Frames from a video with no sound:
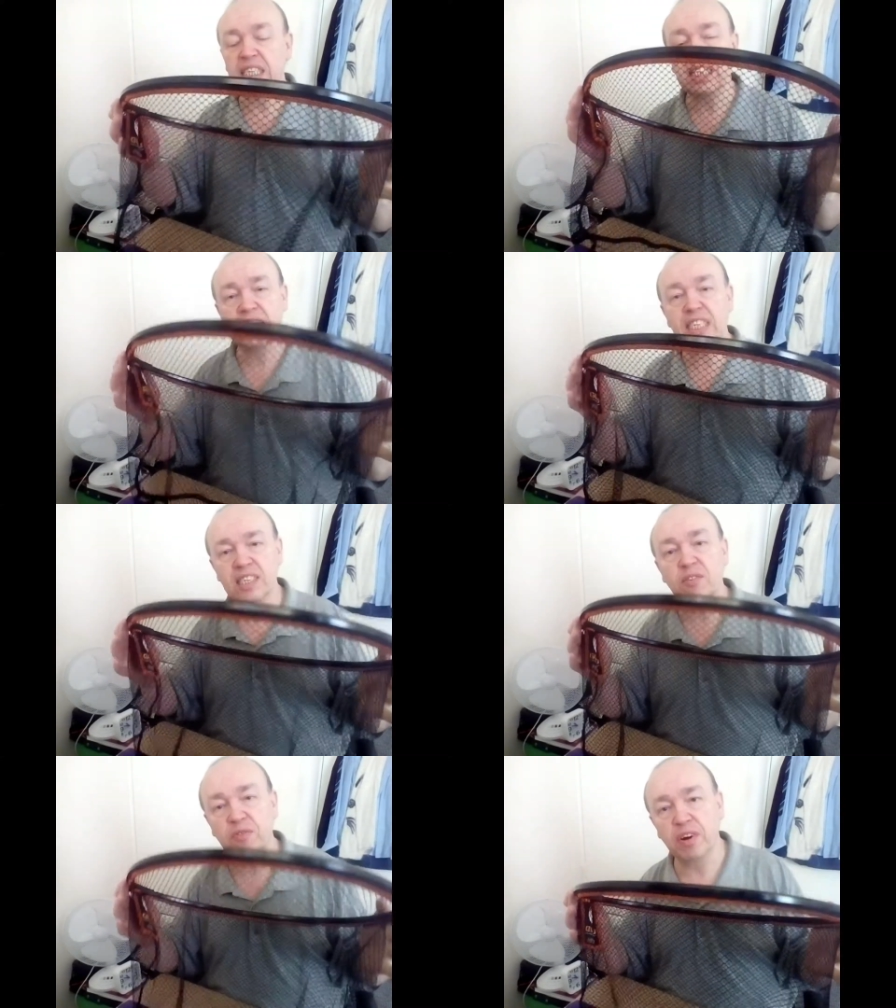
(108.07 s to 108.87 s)
So this
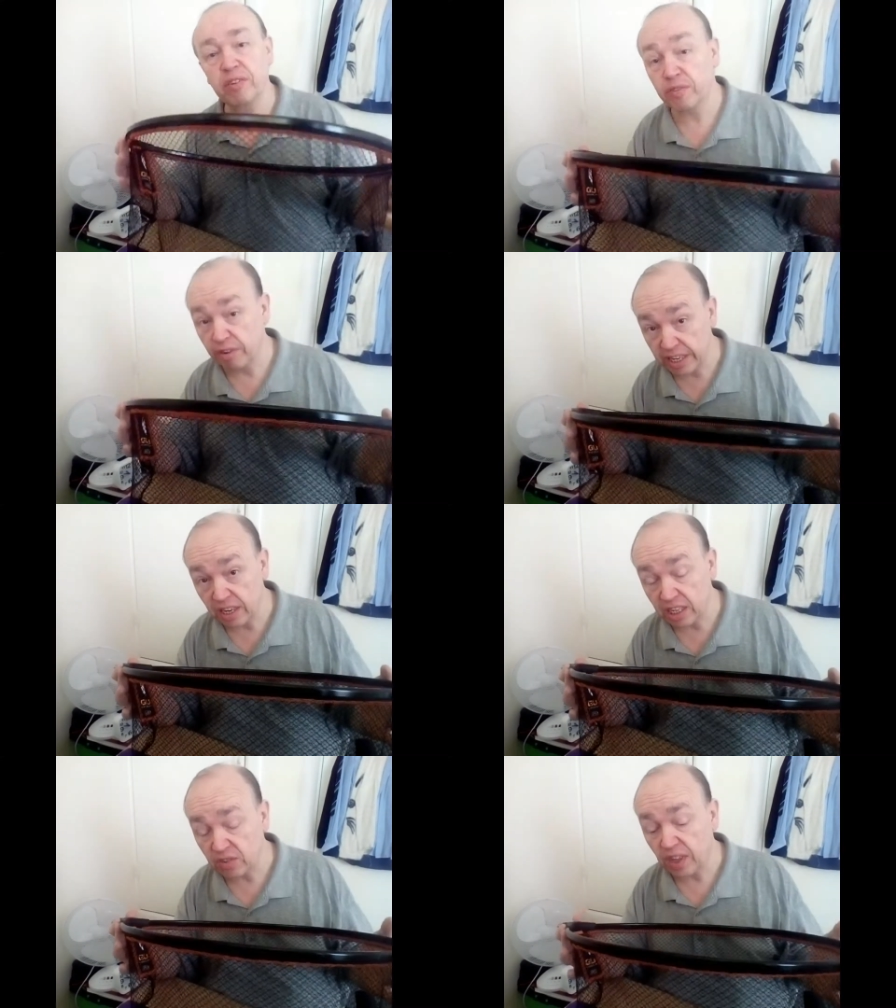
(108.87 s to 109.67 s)
is very, very
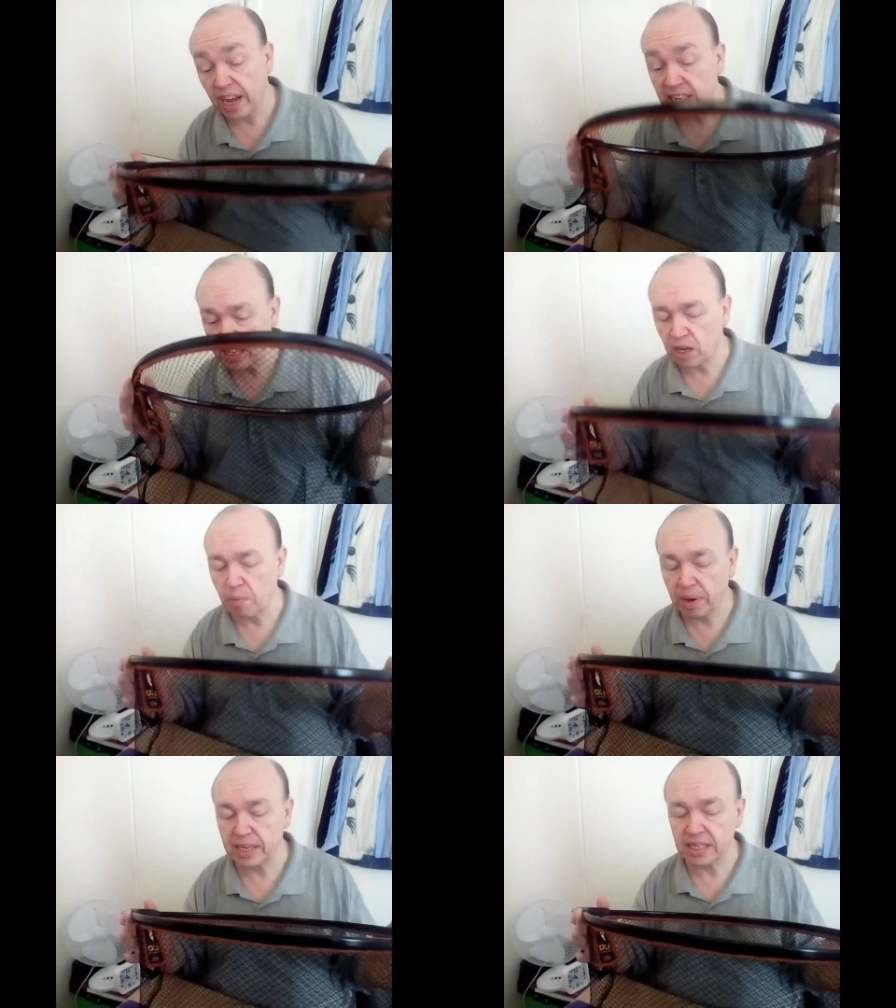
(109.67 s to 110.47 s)
nice for that. It's a
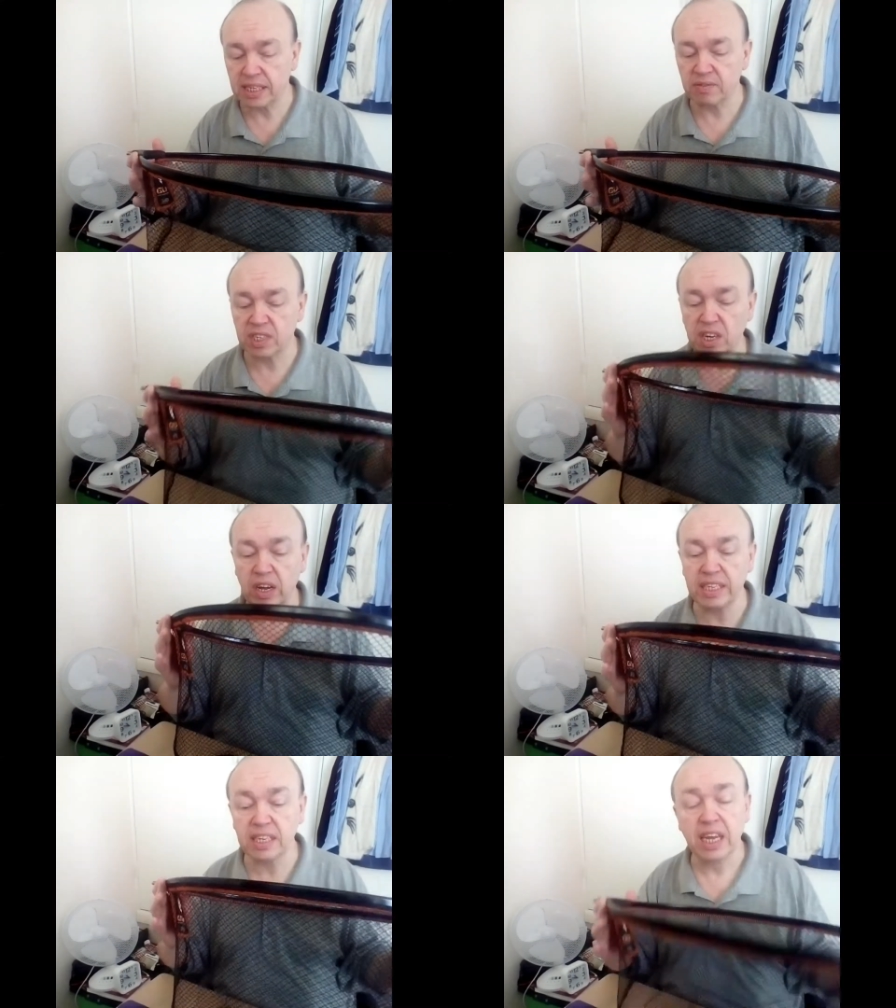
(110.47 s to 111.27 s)
competitive
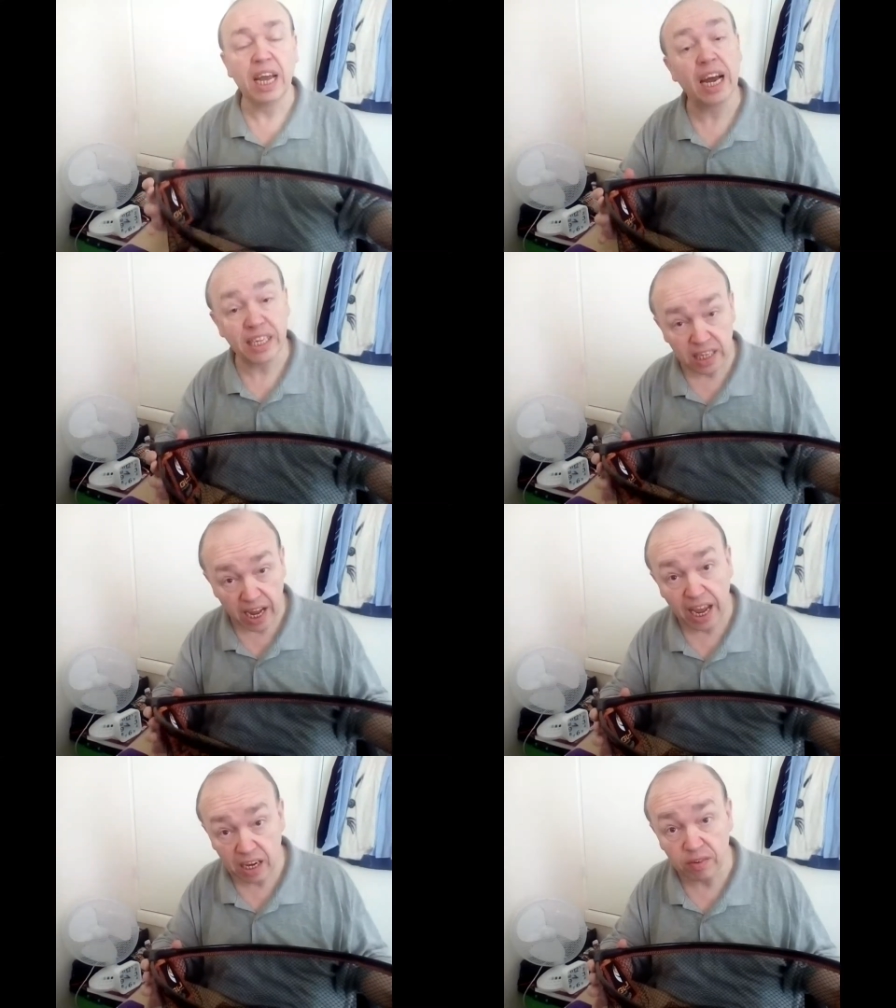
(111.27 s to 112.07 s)
size and it's
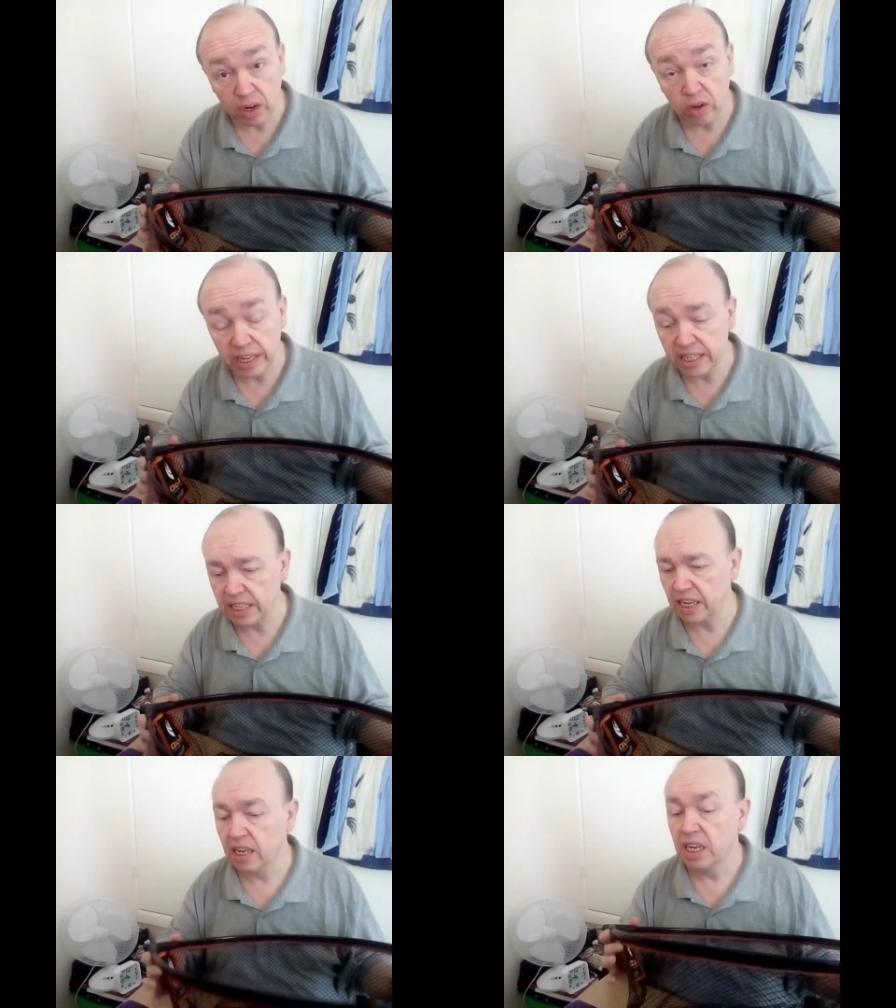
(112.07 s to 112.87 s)
a heck of a lot
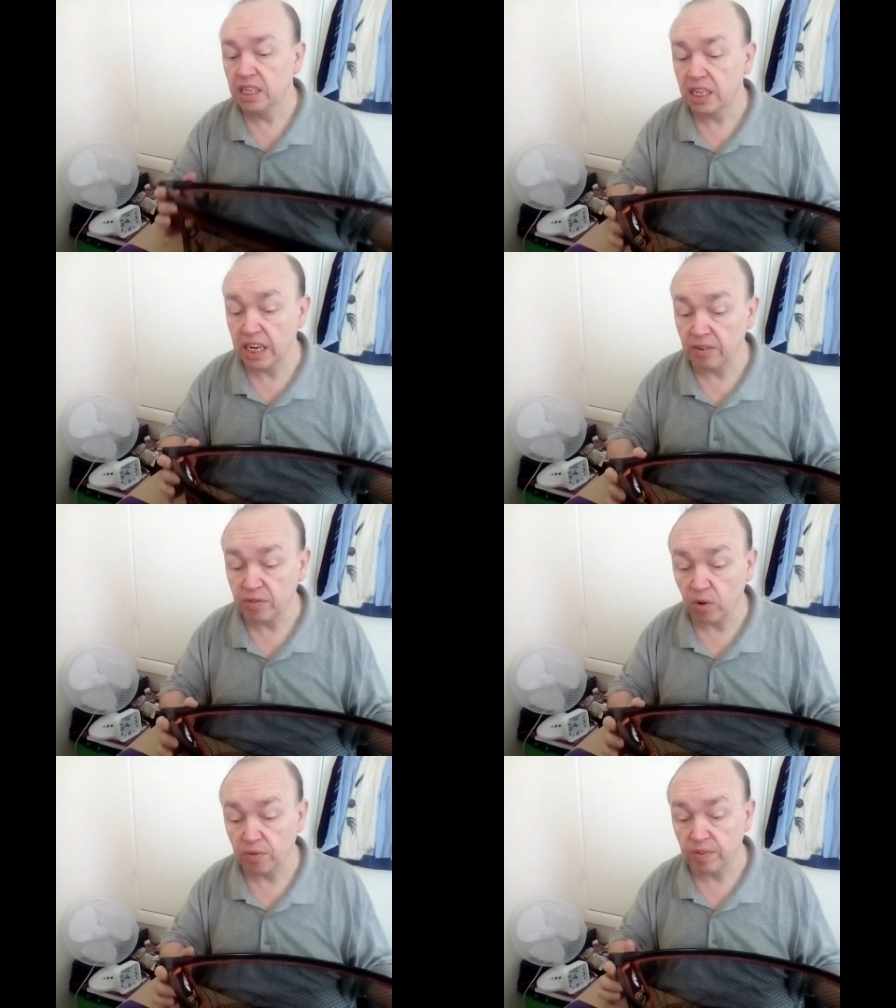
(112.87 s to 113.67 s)
easier to
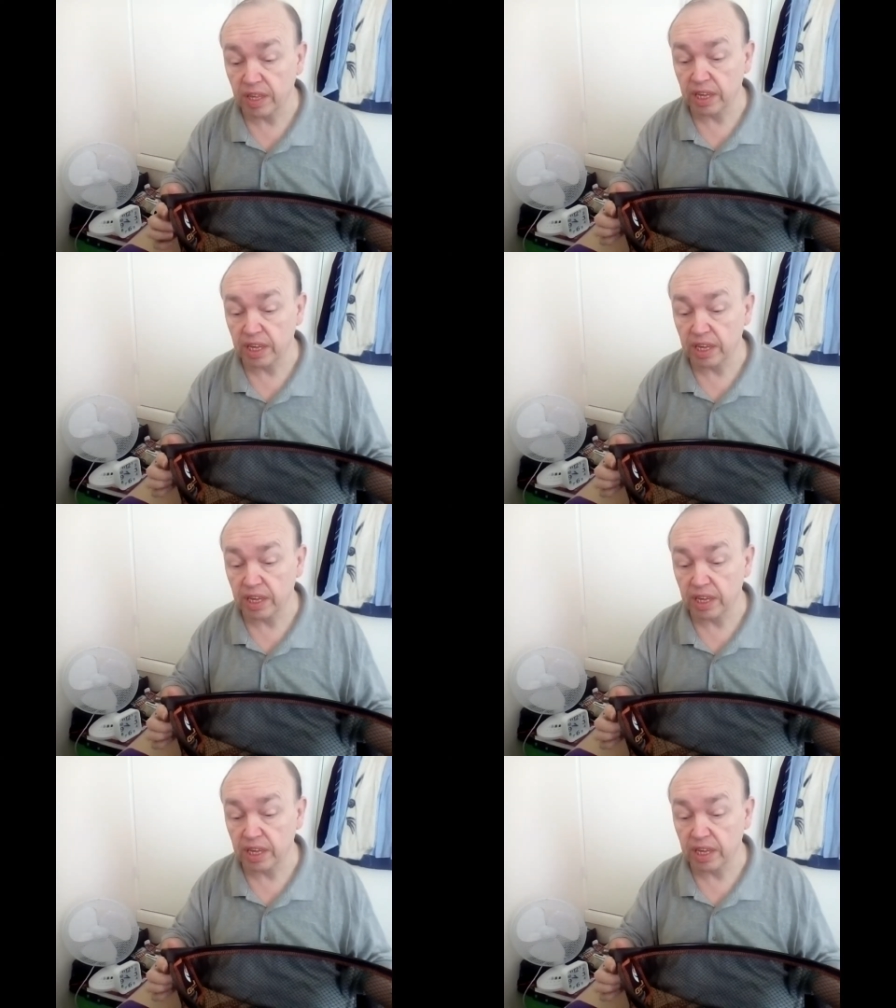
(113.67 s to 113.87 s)
lift out